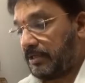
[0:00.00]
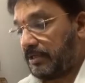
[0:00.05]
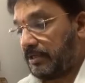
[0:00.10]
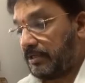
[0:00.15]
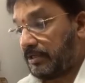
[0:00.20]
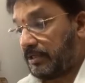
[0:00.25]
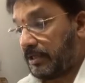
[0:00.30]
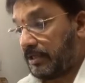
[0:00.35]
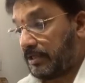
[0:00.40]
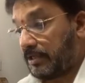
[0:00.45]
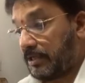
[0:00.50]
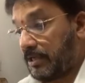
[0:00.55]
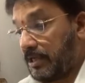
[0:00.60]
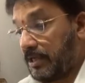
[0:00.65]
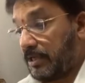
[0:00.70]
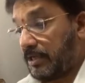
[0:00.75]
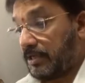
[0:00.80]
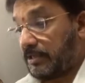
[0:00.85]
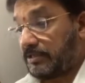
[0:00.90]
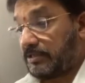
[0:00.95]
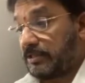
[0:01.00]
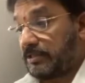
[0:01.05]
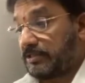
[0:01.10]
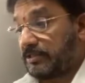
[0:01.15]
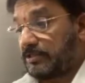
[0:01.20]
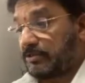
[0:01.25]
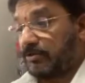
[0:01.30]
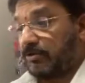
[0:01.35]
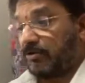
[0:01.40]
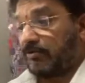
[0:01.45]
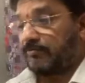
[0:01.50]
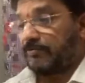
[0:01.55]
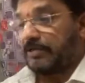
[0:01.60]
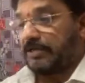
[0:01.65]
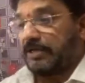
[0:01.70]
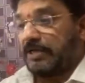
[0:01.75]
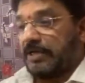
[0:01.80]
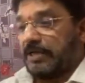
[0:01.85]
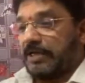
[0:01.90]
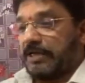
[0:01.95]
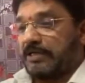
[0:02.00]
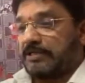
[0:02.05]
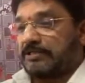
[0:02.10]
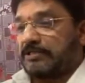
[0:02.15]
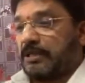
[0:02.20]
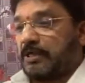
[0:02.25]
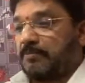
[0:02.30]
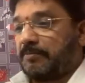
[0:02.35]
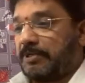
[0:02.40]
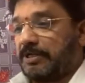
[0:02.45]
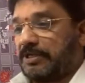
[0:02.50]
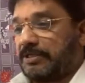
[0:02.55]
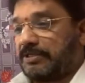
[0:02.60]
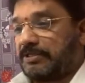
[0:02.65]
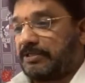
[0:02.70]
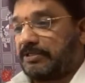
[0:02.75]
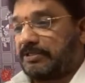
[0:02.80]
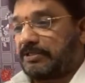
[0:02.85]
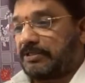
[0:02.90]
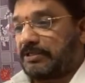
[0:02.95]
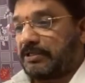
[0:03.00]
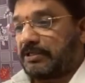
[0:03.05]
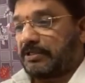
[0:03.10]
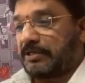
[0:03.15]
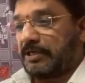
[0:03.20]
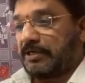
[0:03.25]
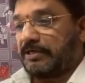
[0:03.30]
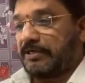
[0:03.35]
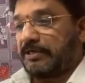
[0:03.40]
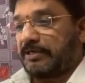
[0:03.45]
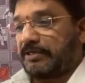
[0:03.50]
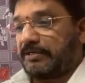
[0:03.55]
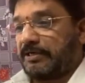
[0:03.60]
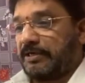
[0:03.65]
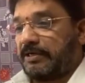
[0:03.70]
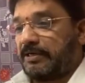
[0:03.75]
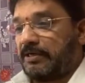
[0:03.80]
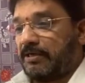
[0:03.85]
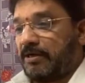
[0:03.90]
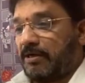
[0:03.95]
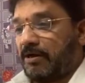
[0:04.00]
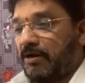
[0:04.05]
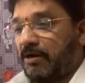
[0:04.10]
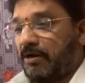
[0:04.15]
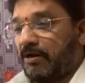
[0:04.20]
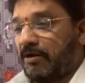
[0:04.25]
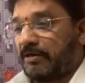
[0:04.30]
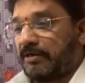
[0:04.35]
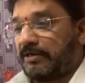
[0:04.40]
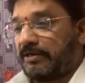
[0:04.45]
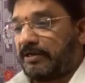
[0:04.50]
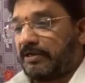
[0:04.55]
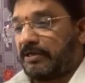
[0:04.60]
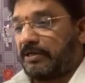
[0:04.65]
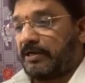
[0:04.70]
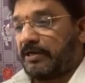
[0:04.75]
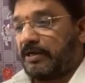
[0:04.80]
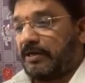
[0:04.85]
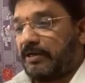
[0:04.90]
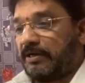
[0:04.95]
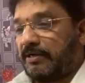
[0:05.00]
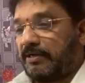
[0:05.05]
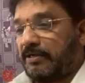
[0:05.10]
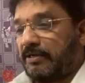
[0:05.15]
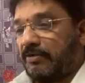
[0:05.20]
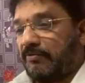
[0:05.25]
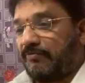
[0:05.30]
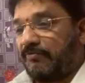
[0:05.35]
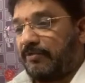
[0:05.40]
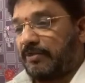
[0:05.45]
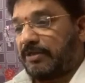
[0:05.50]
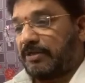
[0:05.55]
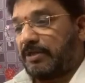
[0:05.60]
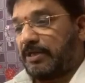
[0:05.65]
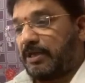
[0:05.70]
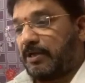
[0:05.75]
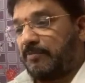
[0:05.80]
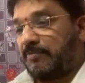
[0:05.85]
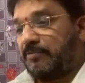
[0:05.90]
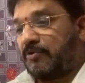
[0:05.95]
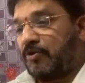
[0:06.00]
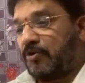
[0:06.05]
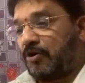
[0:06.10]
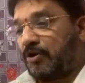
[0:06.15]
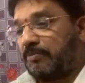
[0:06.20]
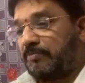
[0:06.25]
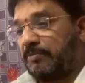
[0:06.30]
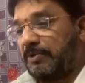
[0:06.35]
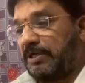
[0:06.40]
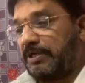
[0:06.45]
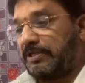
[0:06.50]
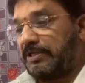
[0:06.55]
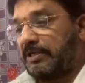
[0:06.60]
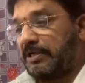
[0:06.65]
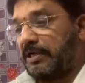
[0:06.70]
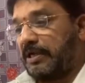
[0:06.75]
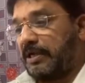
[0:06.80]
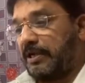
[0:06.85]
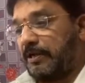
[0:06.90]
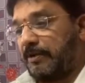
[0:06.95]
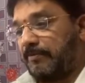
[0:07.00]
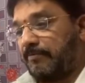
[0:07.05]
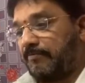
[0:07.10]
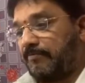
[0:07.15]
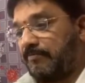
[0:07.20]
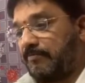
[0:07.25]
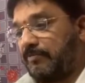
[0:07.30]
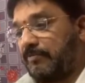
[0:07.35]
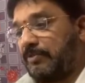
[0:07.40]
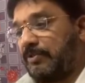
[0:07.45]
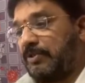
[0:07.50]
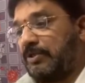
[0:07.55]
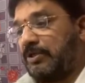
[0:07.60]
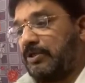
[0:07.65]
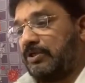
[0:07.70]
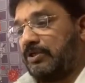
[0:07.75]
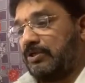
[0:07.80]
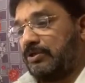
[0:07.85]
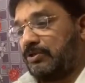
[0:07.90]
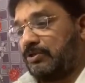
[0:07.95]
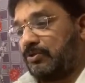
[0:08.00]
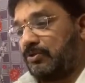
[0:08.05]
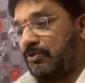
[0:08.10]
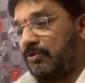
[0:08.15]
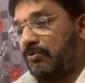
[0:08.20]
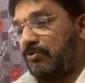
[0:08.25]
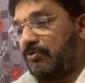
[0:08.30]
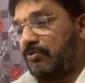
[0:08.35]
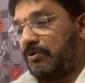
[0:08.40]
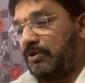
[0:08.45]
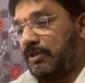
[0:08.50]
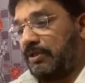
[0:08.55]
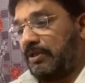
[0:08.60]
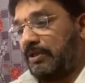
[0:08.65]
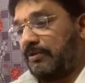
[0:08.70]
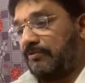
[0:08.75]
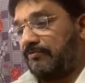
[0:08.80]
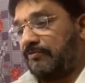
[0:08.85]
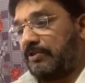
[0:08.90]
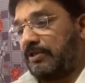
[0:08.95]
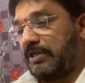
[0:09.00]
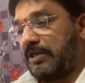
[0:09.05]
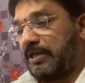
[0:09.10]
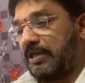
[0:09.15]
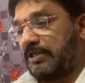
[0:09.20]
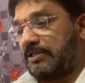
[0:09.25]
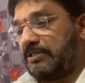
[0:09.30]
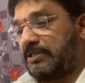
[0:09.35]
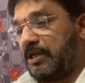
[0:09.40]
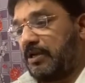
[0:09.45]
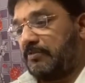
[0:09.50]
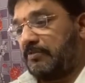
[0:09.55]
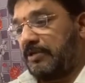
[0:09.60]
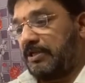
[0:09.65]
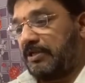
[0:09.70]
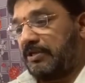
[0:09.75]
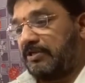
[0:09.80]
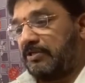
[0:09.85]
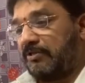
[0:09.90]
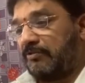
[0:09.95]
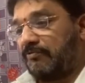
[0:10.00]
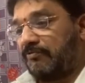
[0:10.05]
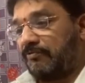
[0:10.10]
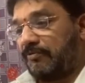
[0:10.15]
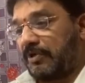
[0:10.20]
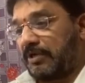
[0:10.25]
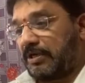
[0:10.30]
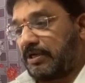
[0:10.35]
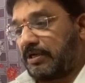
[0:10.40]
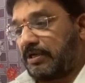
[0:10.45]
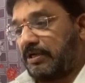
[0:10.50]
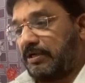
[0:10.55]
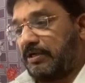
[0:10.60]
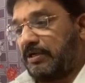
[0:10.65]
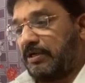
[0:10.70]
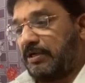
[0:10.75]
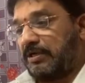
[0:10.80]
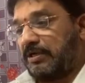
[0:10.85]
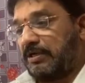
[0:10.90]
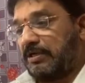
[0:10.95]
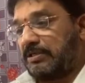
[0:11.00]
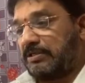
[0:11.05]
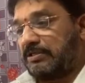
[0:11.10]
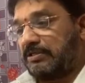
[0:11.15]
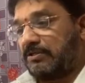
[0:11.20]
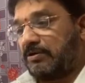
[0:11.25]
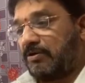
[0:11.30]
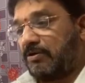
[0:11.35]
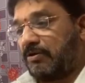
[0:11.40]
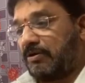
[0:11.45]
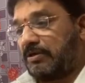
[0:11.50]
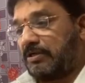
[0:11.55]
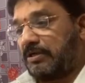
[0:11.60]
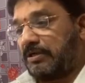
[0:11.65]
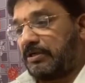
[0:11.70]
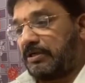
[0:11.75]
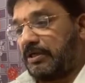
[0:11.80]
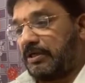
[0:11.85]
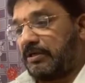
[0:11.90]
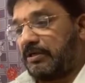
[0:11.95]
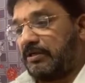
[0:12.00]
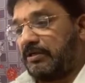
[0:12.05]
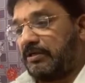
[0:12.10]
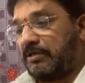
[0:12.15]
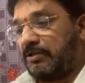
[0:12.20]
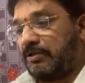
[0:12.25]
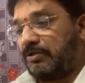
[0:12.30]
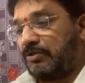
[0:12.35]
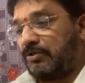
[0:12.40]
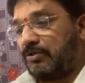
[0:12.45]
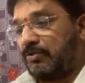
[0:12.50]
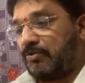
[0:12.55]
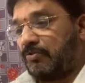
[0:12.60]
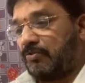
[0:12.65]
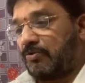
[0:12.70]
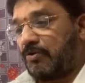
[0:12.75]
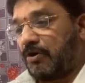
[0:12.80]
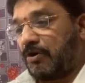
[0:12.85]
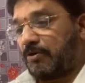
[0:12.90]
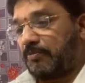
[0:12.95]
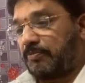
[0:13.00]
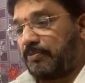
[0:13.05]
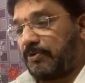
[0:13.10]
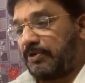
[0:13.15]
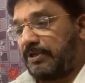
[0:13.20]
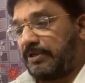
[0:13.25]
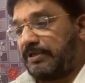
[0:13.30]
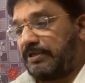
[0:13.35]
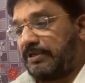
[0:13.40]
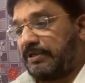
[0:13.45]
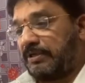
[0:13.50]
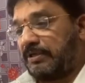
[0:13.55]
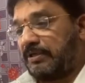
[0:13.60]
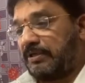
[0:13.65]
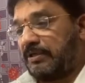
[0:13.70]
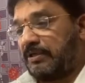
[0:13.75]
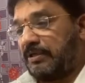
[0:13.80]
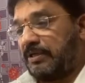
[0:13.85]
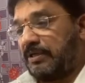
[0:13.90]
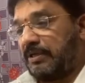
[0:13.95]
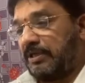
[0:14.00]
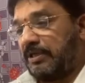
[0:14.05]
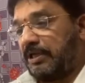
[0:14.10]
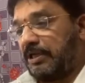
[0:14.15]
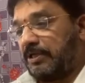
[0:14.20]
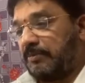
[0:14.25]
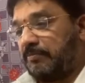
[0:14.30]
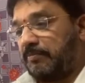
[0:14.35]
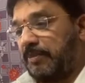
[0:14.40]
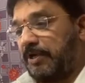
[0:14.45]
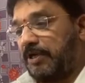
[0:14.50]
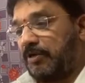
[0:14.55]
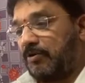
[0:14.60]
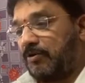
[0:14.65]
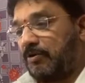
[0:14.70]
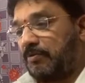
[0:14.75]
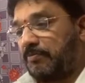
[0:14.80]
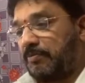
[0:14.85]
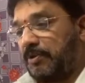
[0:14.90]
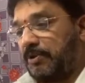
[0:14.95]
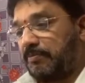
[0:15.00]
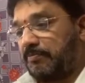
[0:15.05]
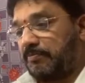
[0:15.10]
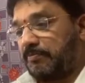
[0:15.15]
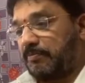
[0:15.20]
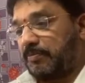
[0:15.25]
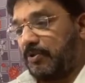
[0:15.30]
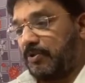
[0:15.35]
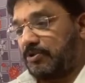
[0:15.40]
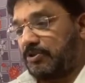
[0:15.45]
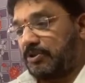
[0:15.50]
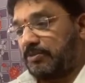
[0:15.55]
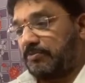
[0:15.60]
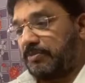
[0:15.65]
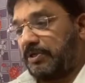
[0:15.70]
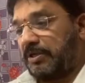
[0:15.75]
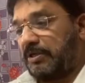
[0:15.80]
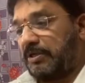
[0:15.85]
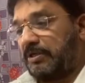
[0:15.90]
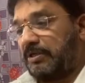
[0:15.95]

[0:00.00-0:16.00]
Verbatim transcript: that results of the examinations conducted are declared with abnormal delay. So, if the examination work is not done through corporation, it may not be possible